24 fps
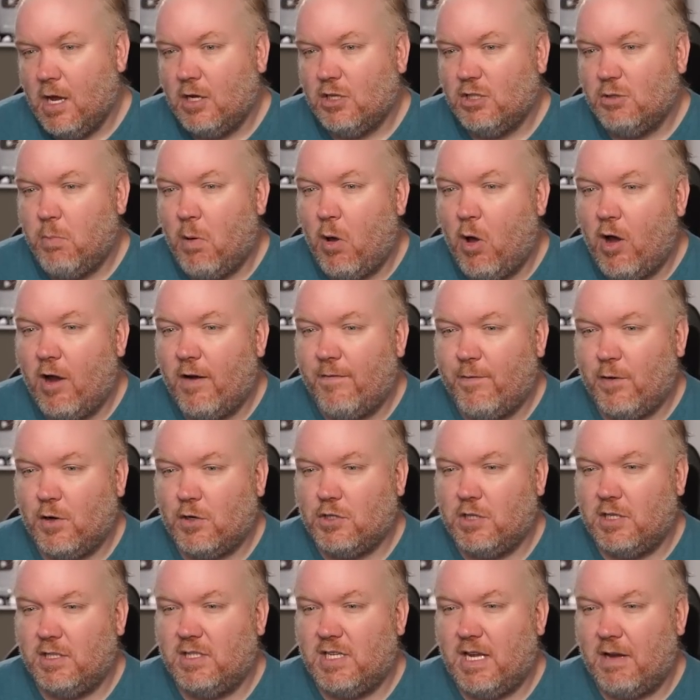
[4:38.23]
smaller
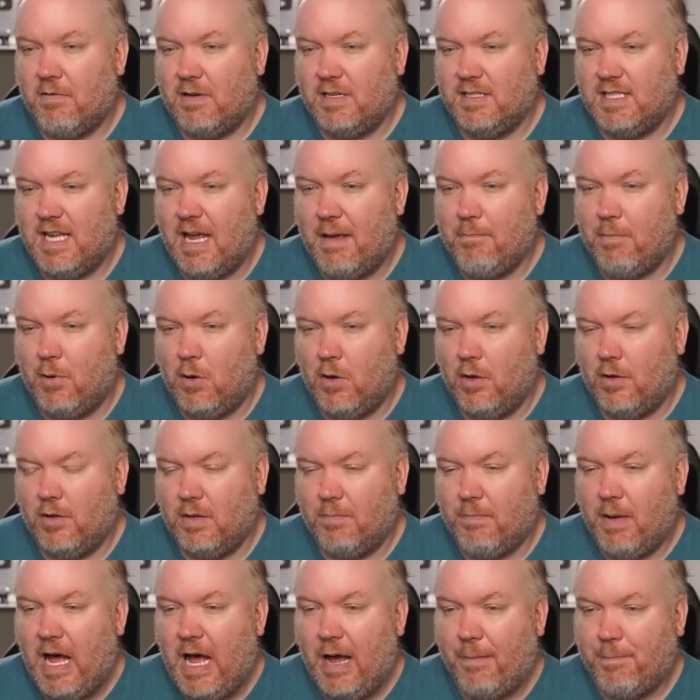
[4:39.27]
versions that resemble
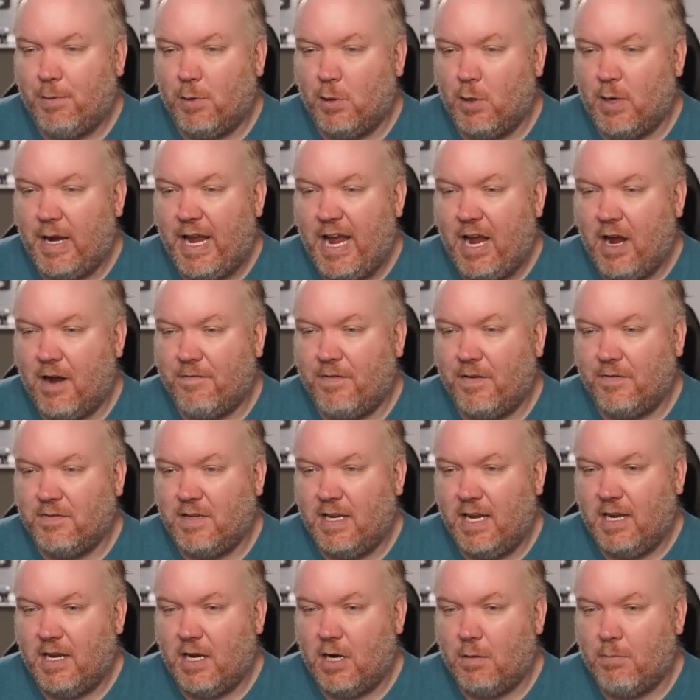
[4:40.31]
the popular AR
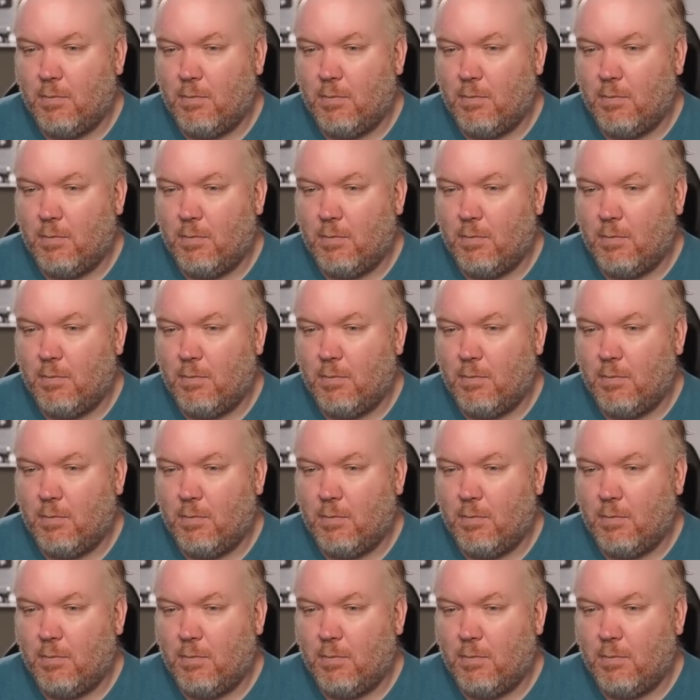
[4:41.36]
15 and